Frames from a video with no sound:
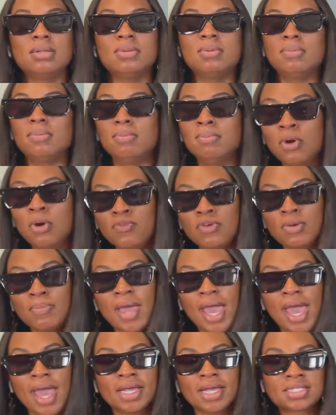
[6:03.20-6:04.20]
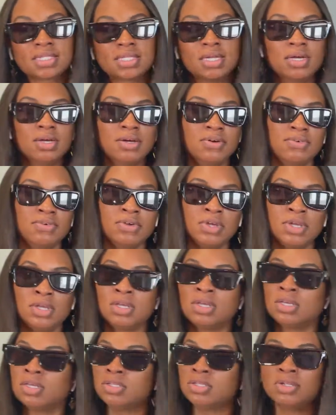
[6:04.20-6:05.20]
moving past stuff.
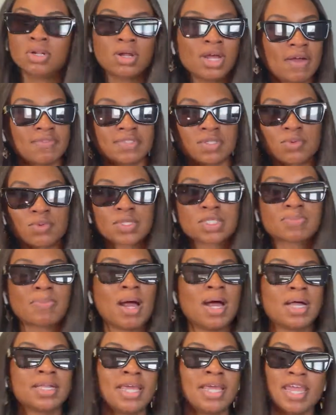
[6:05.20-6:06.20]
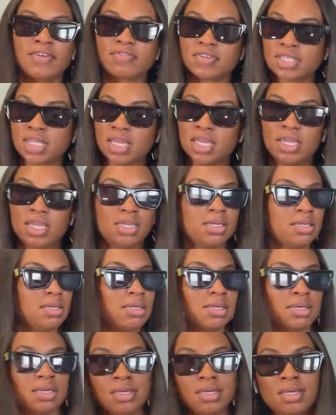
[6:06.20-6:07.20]
You don't have to respond to everything.
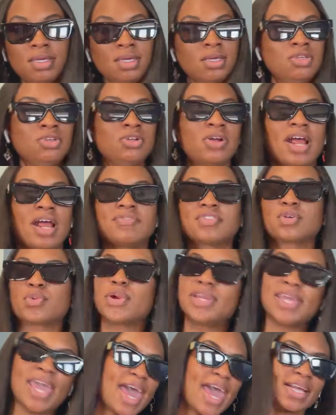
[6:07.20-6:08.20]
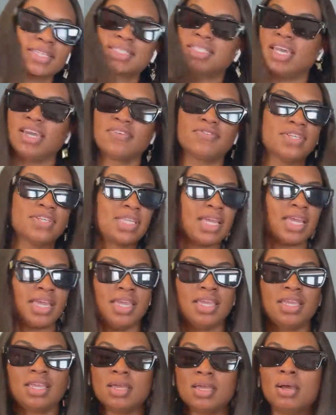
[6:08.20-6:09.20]
You don't have to react to
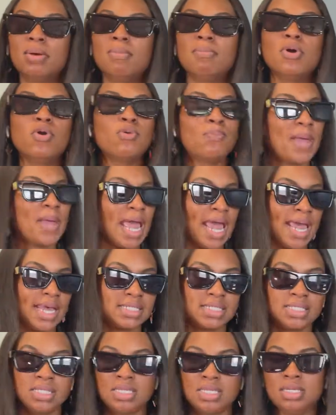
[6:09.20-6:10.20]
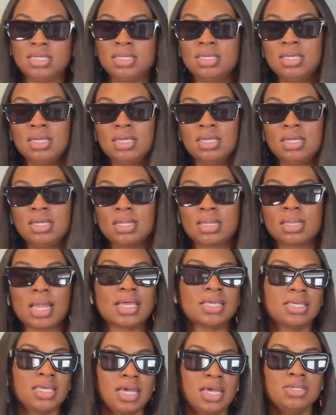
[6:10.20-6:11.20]
everything. Move past it.
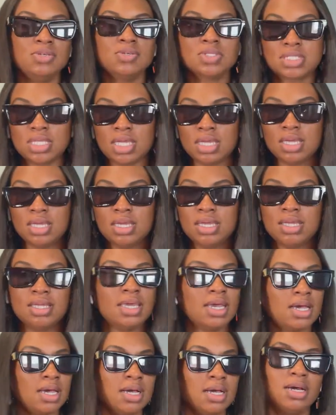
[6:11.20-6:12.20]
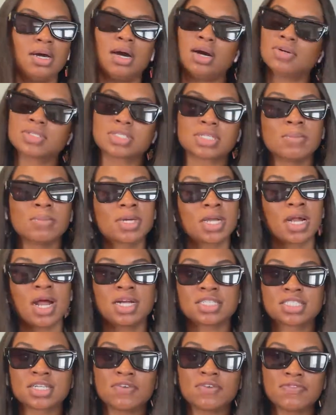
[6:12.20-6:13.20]
Like, yeah, you see it. Yeah, oh, something could have
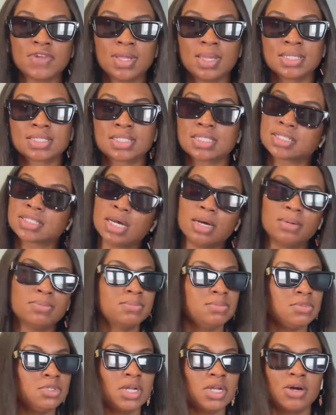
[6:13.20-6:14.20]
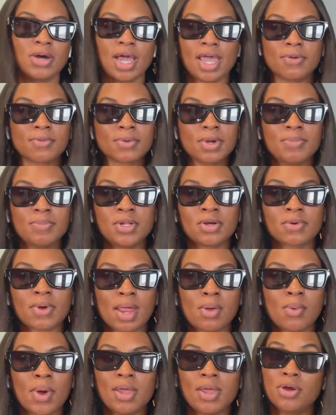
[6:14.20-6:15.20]
hurt your feelings or something, you know, ain't rub you the
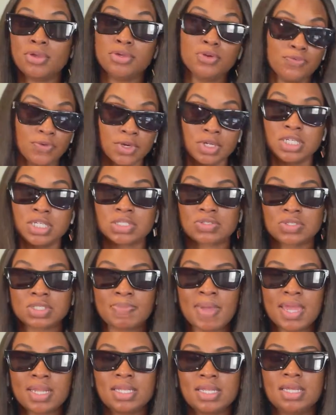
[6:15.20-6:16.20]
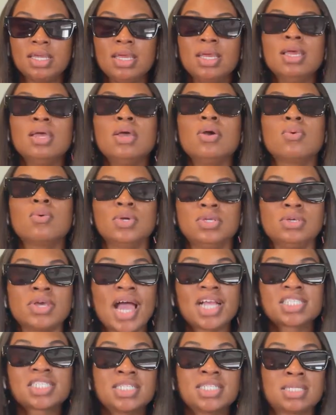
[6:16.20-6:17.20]
right way or you feel disrespected. When you
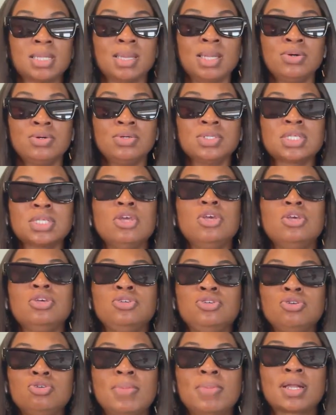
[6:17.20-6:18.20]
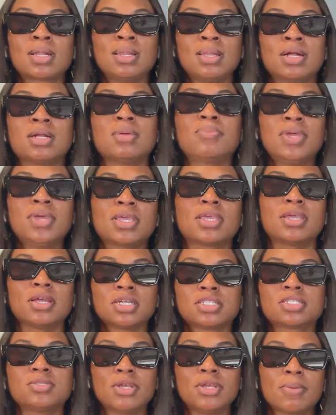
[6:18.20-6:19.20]
got shit to lose, you better learn to pick
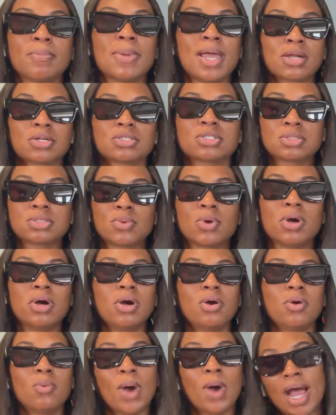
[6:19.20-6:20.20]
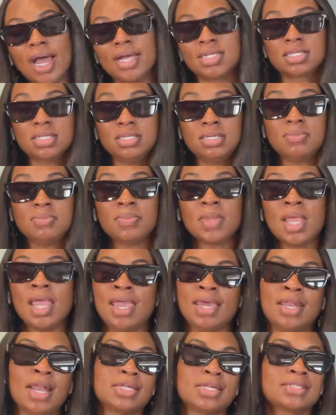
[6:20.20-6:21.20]
your battles wisely.
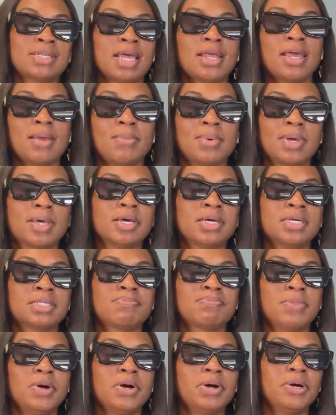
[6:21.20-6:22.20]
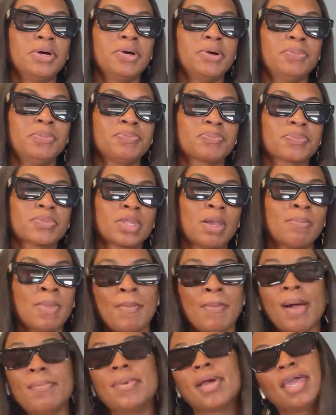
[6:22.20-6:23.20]
And I say that because my
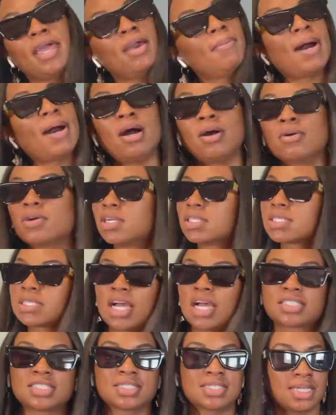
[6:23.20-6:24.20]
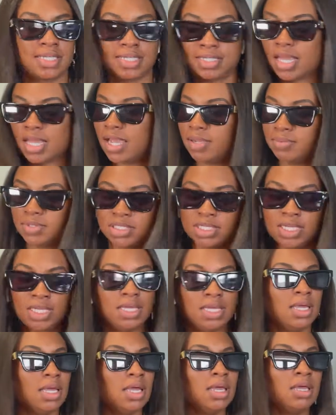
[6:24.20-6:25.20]
mama and my homegirl Sasha said the same
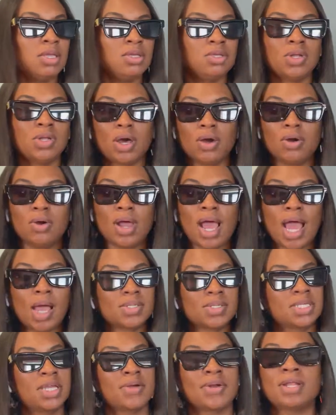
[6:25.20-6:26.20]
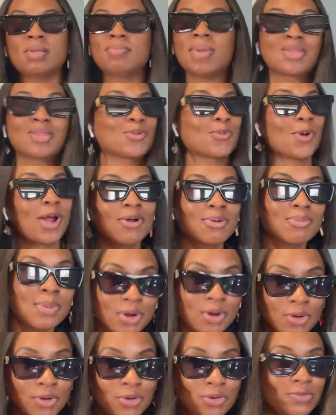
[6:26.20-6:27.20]
shit. You know, I was getting ready to make the wrong
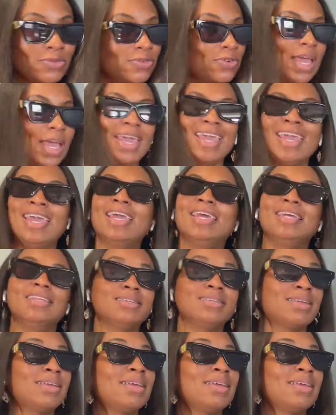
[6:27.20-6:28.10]
move. And